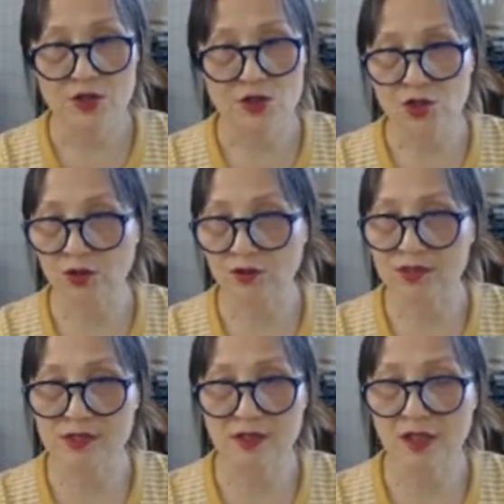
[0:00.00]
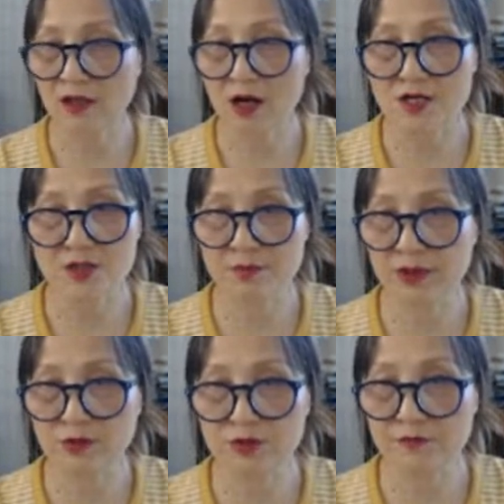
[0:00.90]
shows a lot of
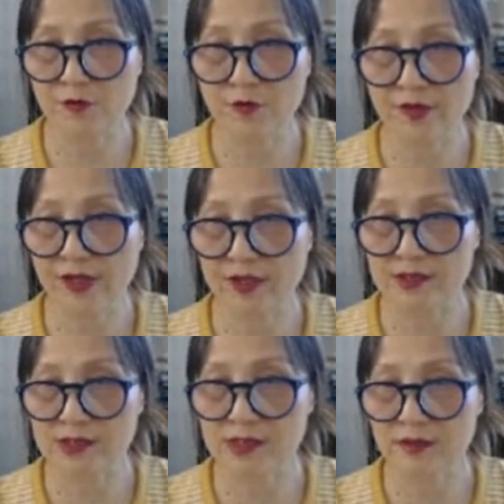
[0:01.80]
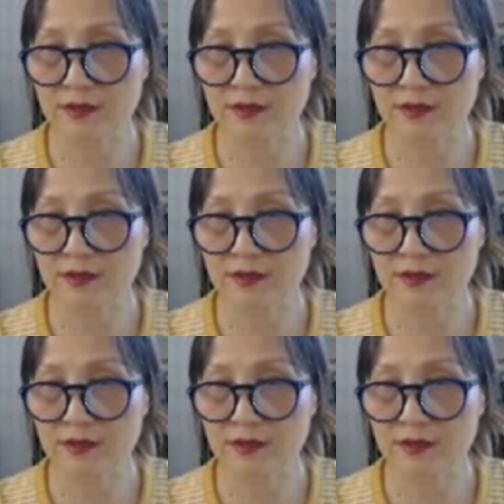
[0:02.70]
beautiful things.